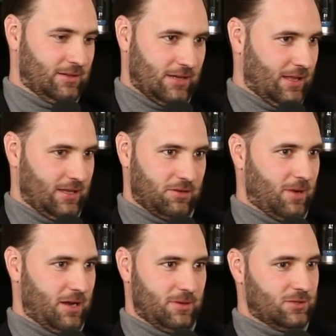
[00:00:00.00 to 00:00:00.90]
in, I think it
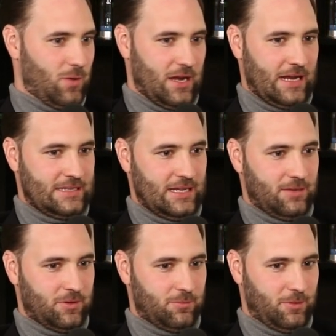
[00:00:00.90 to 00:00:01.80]
might have been
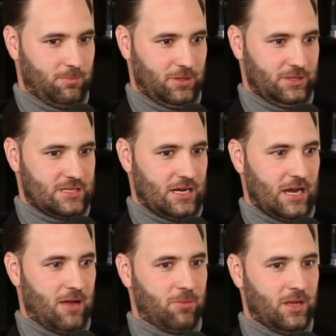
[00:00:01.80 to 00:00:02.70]
2019 with
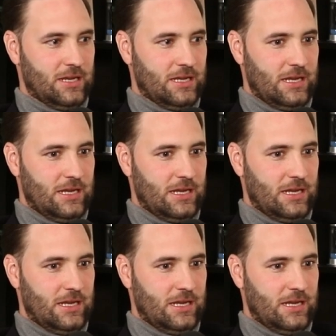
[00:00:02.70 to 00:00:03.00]
Buildings.com, but